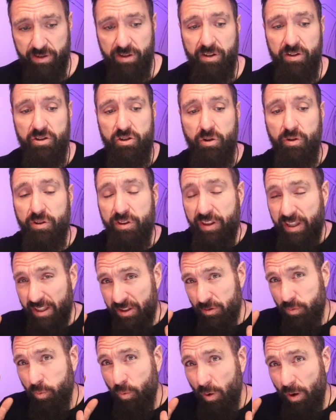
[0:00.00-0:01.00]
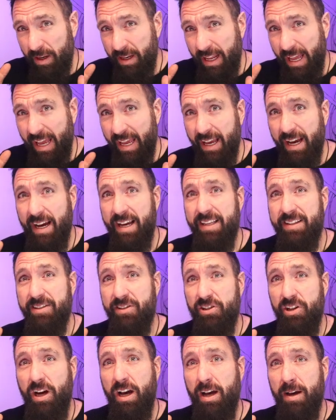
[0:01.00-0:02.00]
So this one AI's
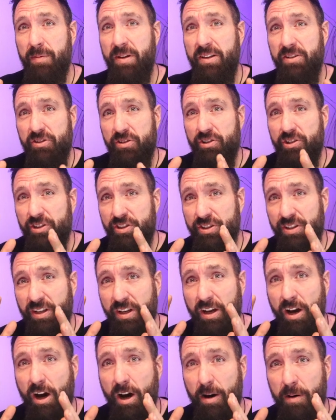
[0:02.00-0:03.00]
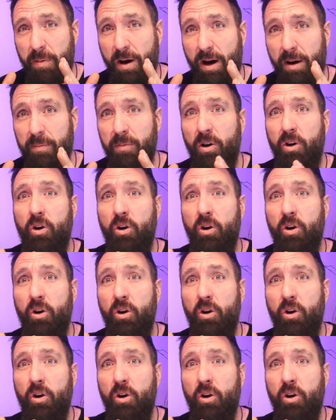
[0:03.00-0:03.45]
job is just to come up